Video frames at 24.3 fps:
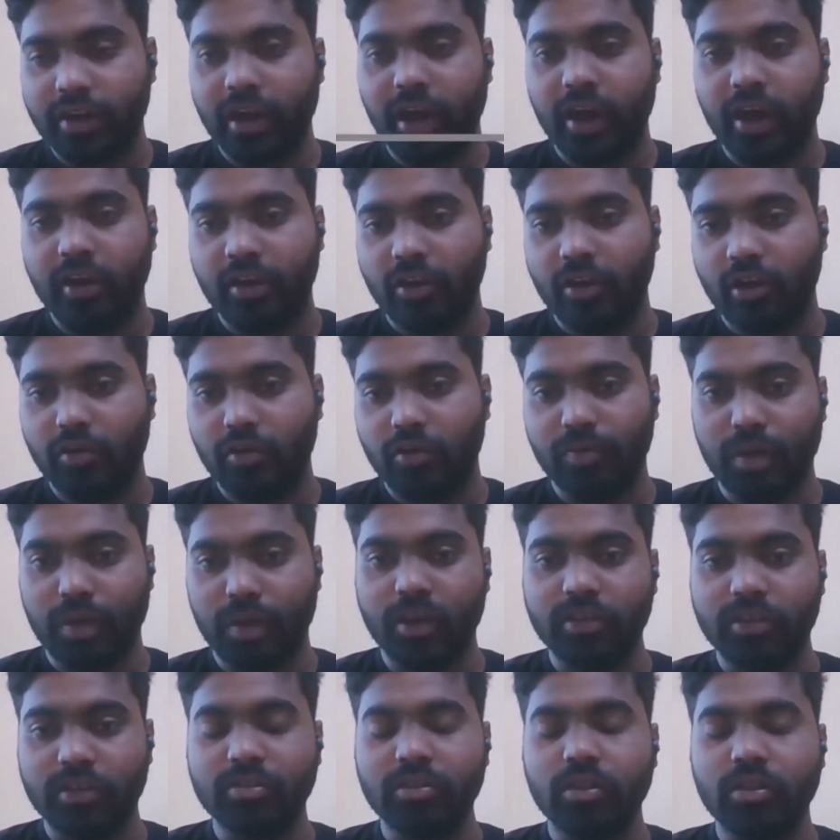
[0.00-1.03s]
I got
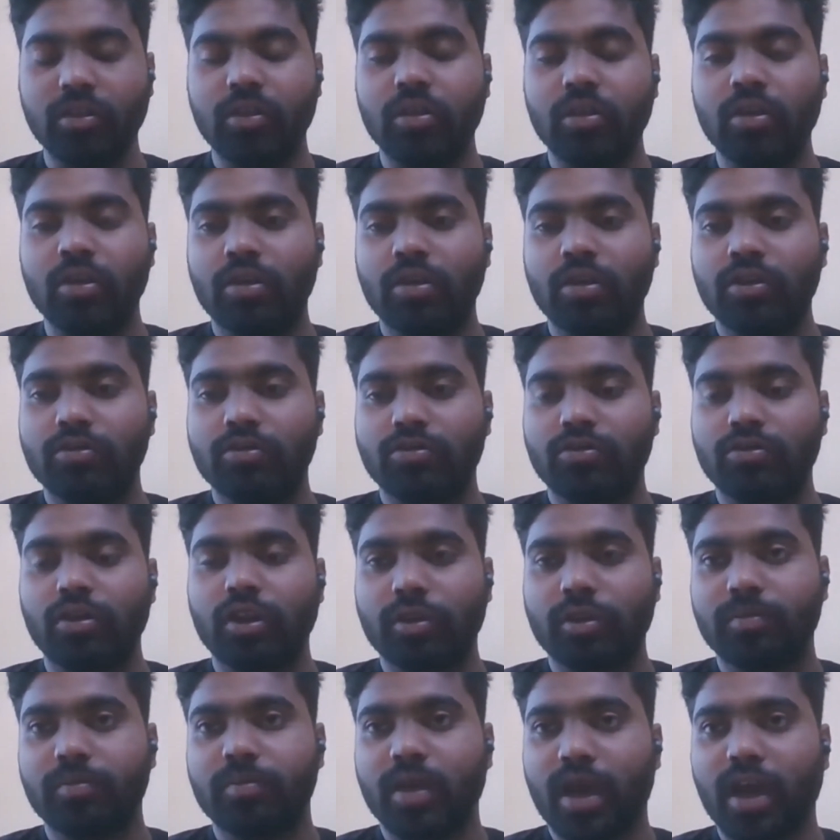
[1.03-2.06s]
placed. So
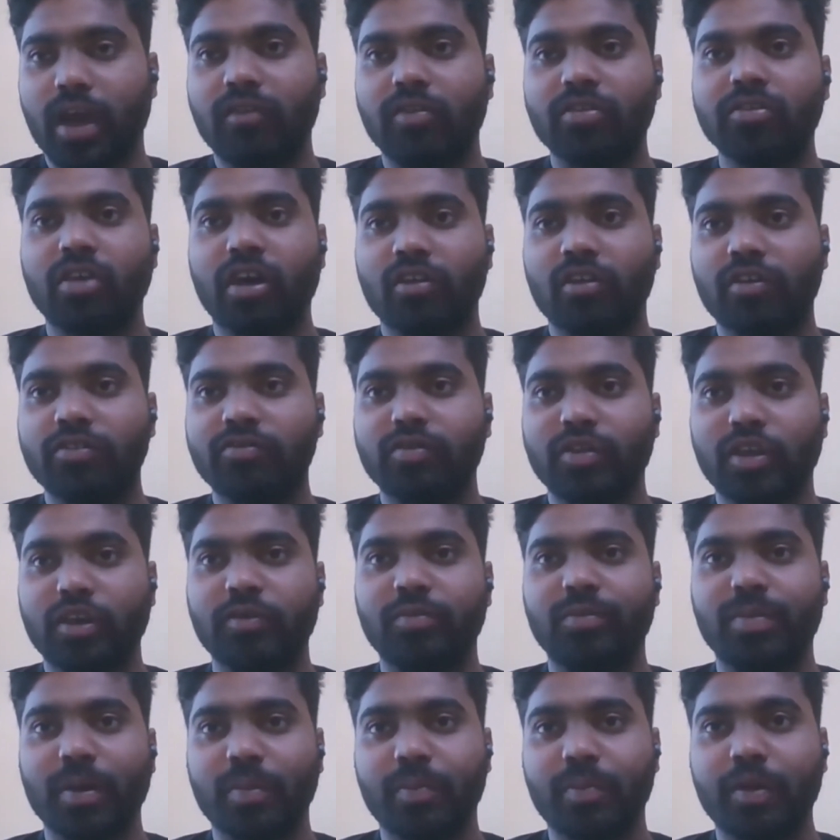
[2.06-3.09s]
like I was always
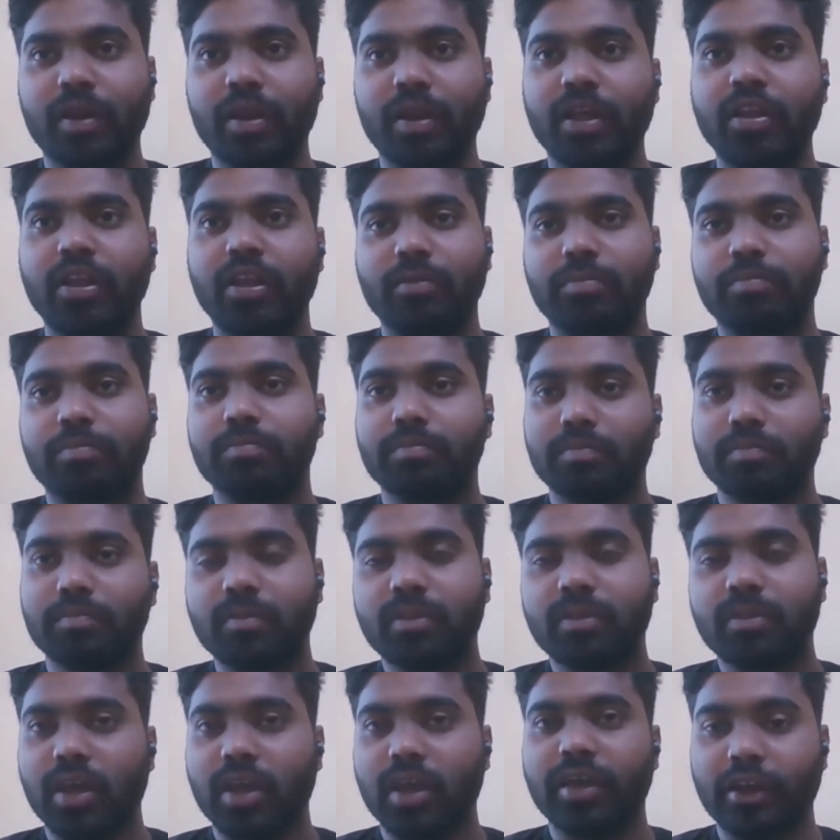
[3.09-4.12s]
keep preparing. Like
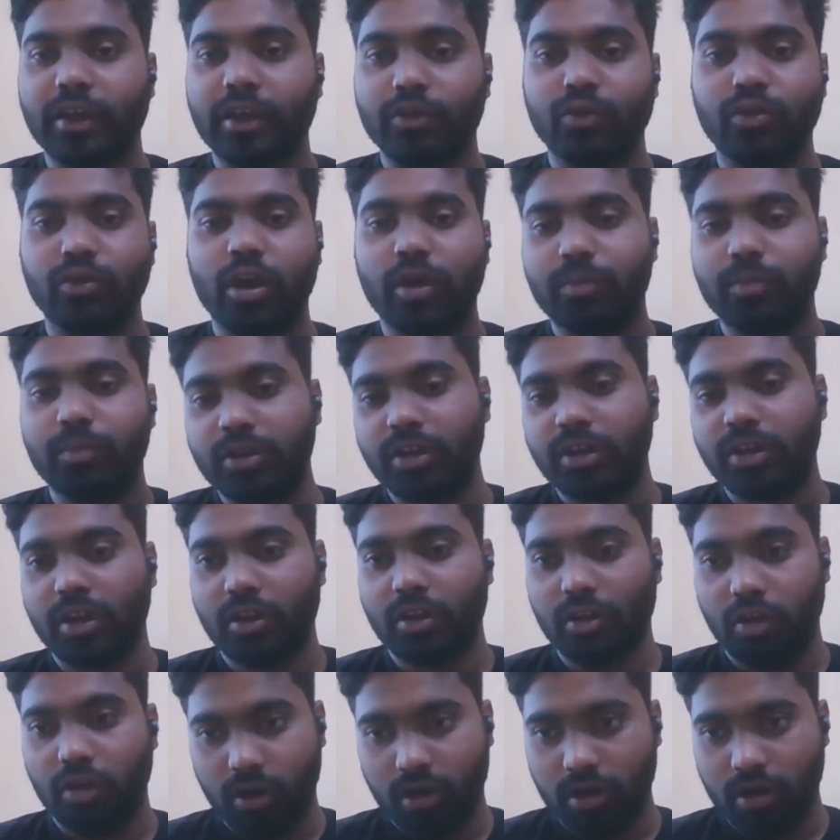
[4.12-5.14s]
yeah, I have to complete a
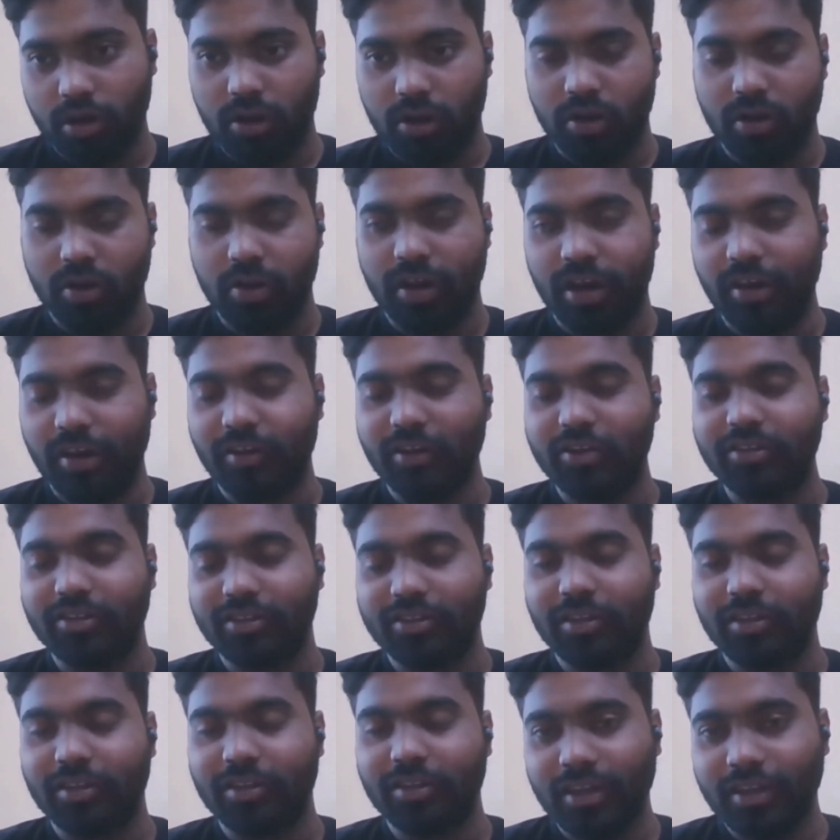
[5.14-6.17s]
law. I
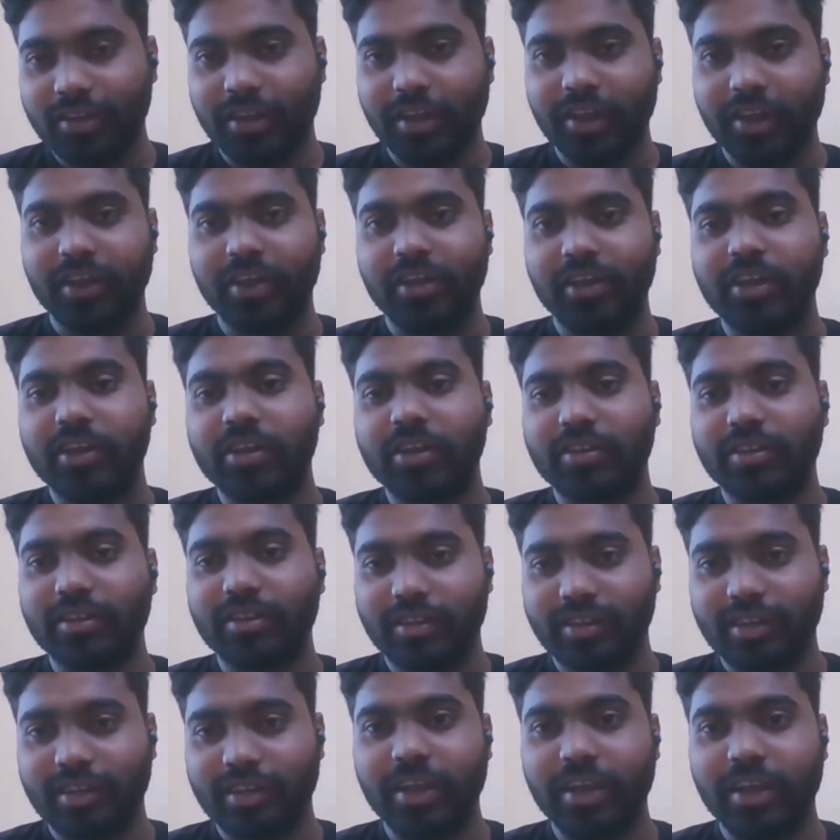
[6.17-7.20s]
was thinking that
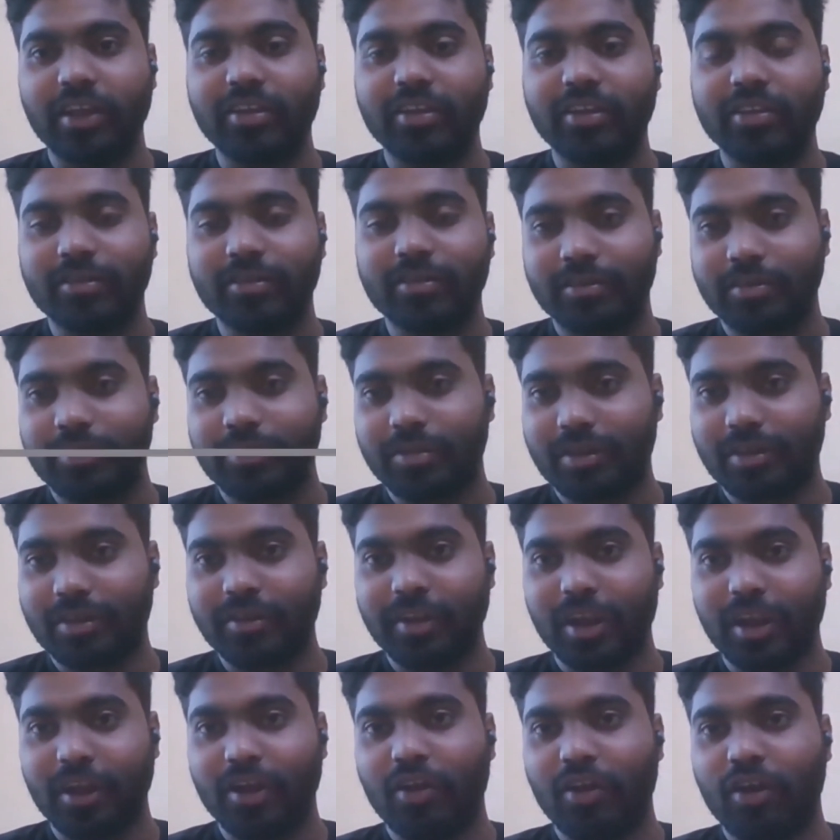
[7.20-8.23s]
there are
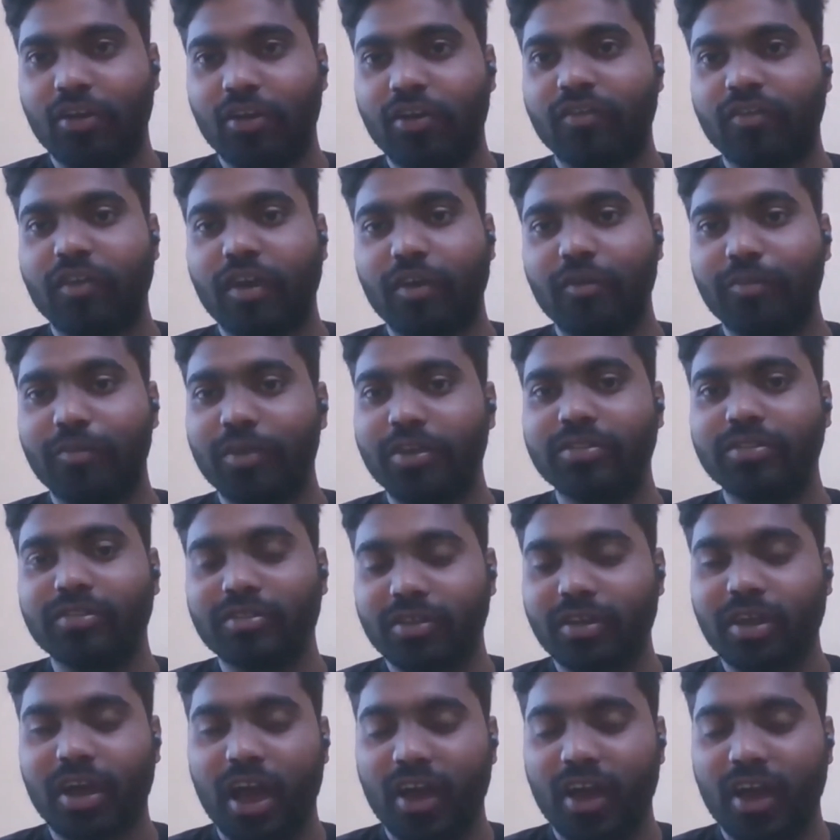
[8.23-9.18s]
a lot of companies.